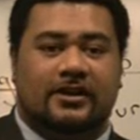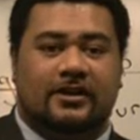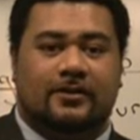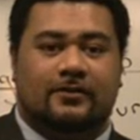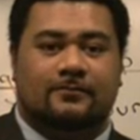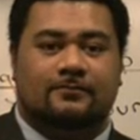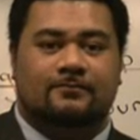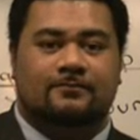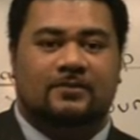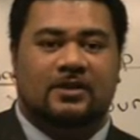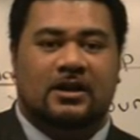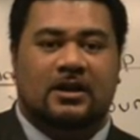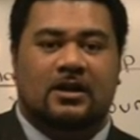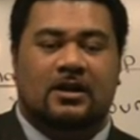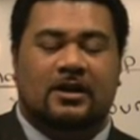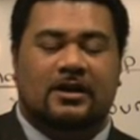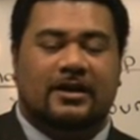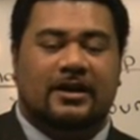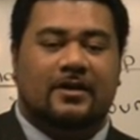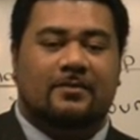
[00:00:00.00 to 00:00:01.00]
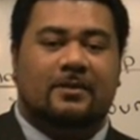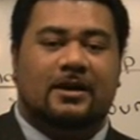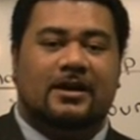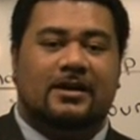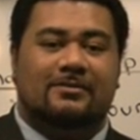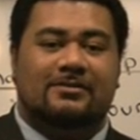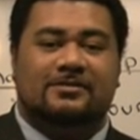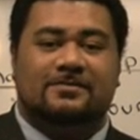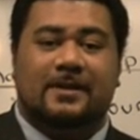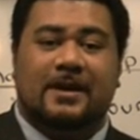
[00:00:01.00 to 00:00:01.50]
leader. Again, my
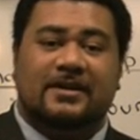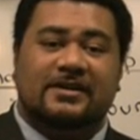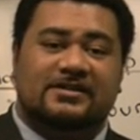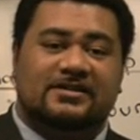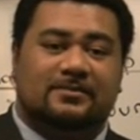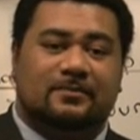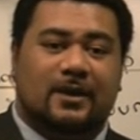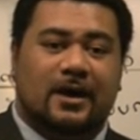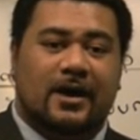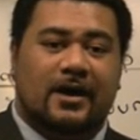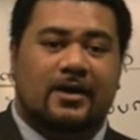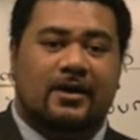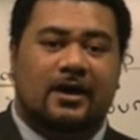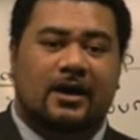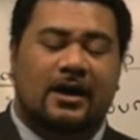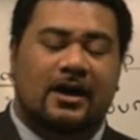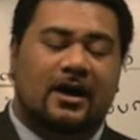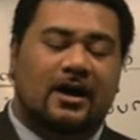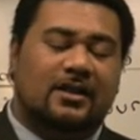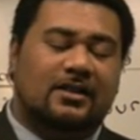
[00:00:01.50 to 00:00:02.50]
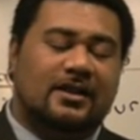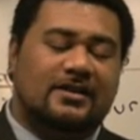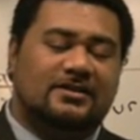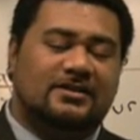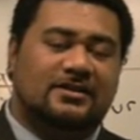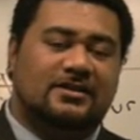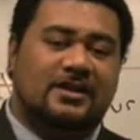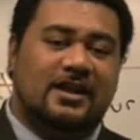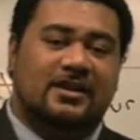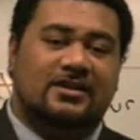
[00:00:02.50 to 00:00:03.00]
name is Penny Samaya. I'd like
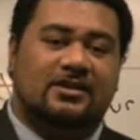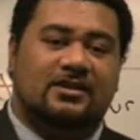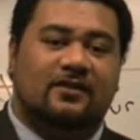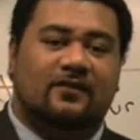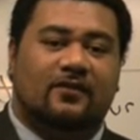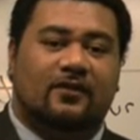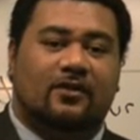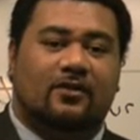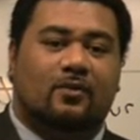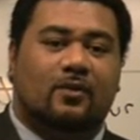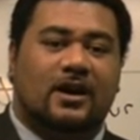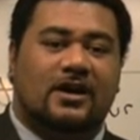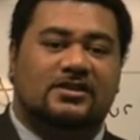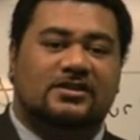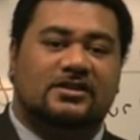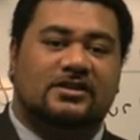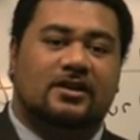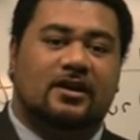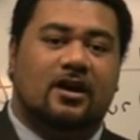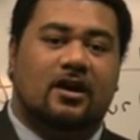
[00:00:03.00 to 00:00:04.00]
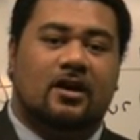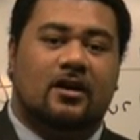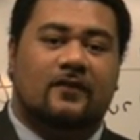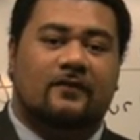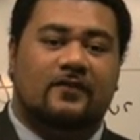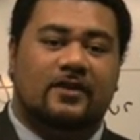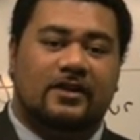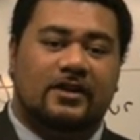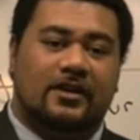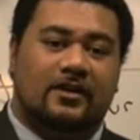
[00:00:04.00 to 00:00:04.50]
to thank you for watching
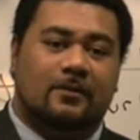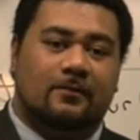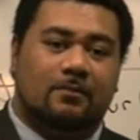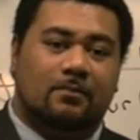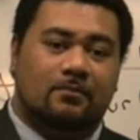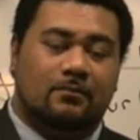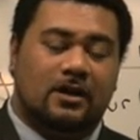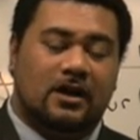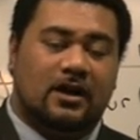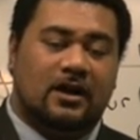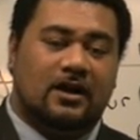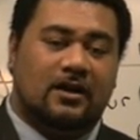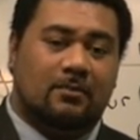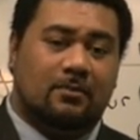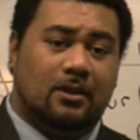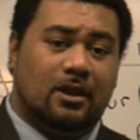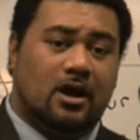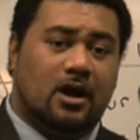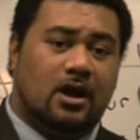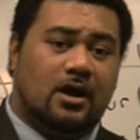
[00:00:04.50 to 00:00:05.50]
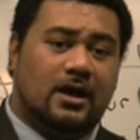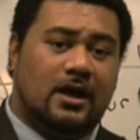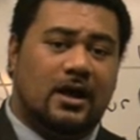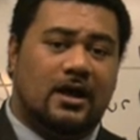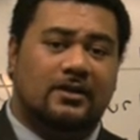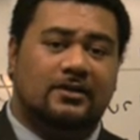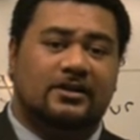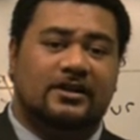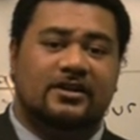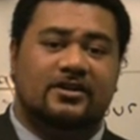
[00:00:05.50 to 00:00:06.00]
our video blog
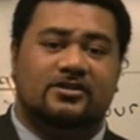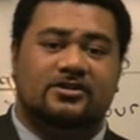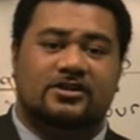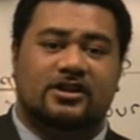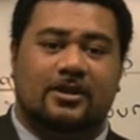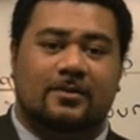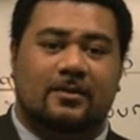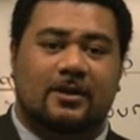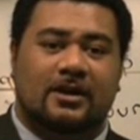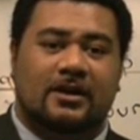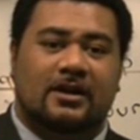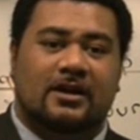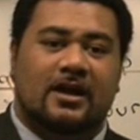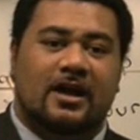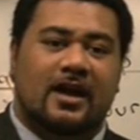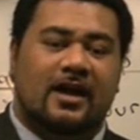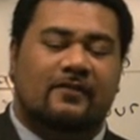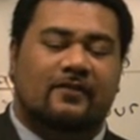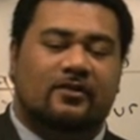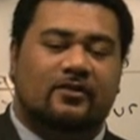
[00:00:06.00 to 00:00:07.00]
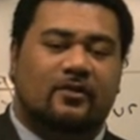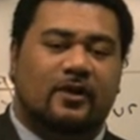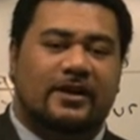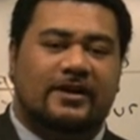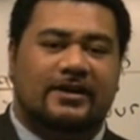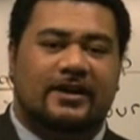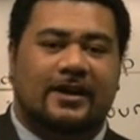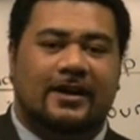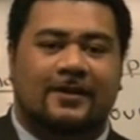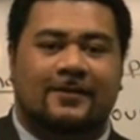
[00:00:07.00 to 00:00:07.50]
on leadership. Have a
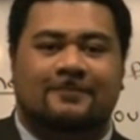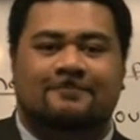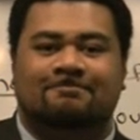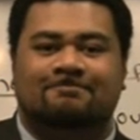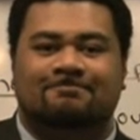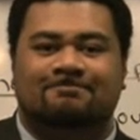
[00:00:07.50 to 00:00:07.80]
great day.